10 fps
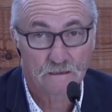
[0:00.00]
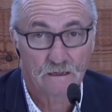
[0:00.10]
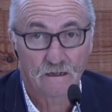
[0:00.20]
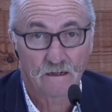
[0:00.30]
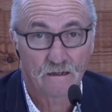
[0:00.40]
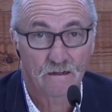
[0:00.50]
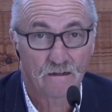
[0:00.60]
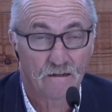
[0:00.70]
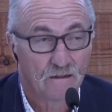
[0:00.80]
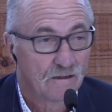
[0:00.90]
What
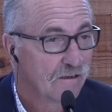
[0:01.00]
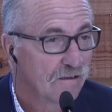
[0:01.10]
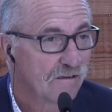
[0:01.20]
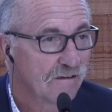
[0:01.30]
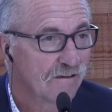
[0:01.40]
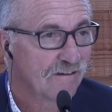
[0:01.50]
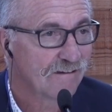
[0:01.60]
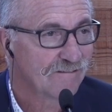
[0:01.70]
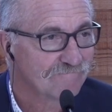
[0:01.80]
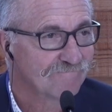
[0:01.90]
about
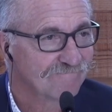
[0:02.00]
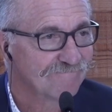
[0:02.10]
connectivity?